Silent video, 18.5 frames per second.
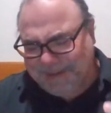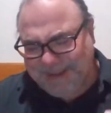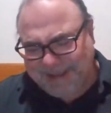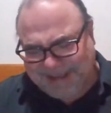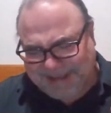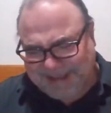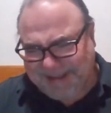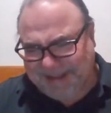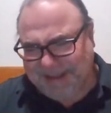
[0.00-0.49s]

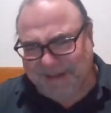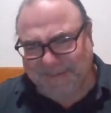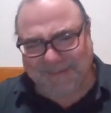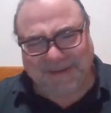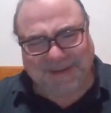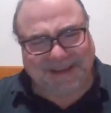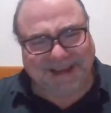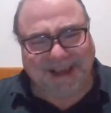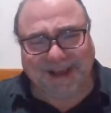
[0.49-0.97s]
He's
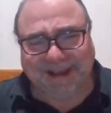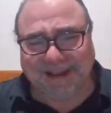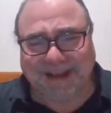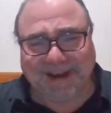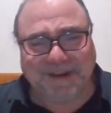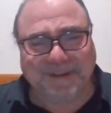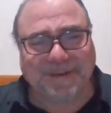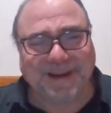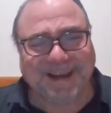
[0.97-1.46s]
stiff as hell
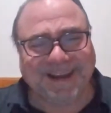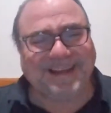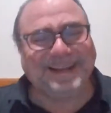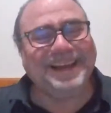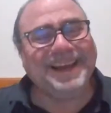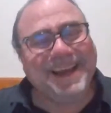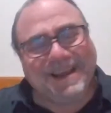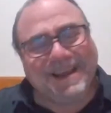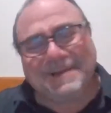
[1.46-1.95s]
anyway.
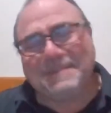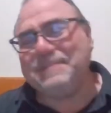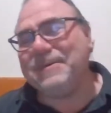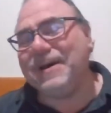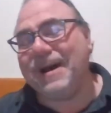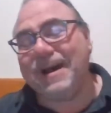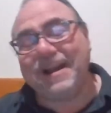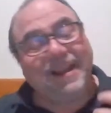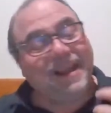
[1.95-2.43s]

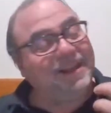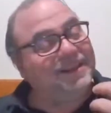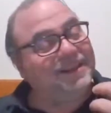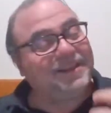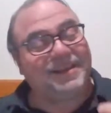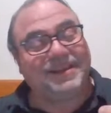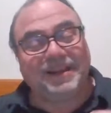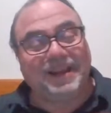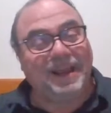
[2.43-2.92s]
But
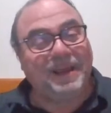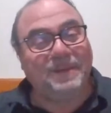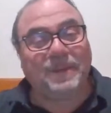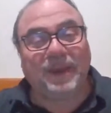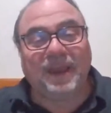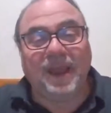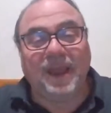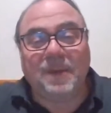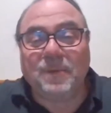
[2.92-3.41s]
listen, he
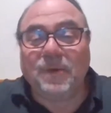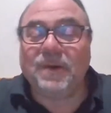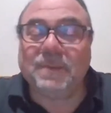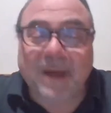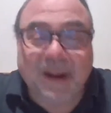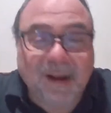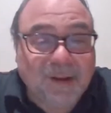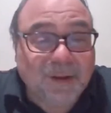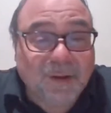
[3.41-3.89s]
became one of
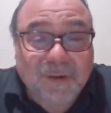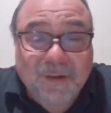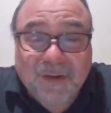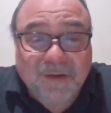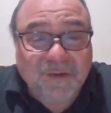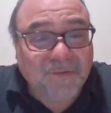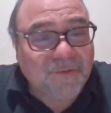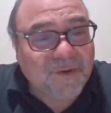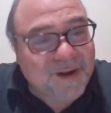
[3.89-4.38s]
my
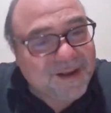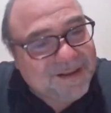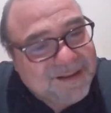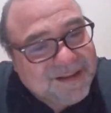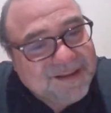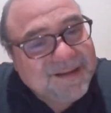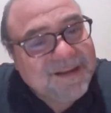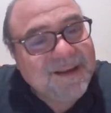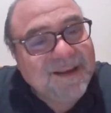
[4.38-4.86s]
closest
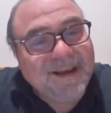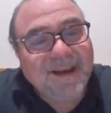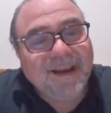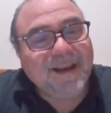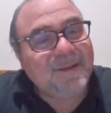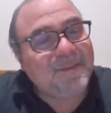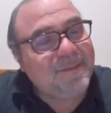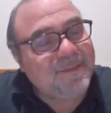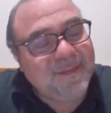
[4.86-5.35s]
friends.
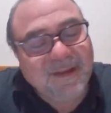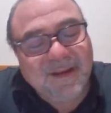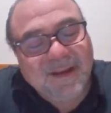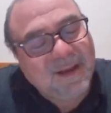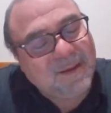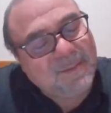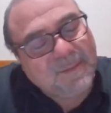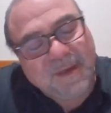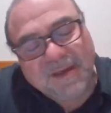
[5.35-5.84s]

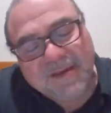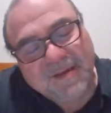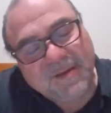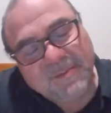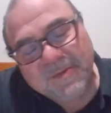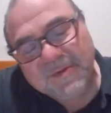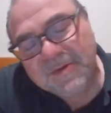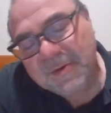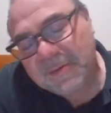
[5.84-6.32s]
I miss
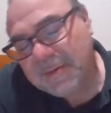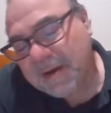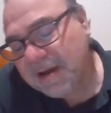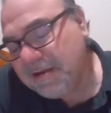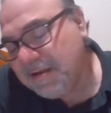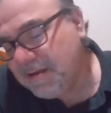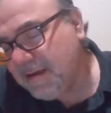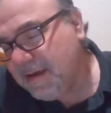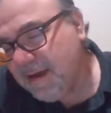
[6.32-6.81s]
him so
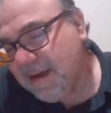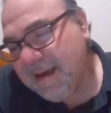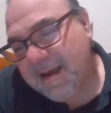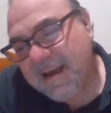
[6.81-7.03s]
much.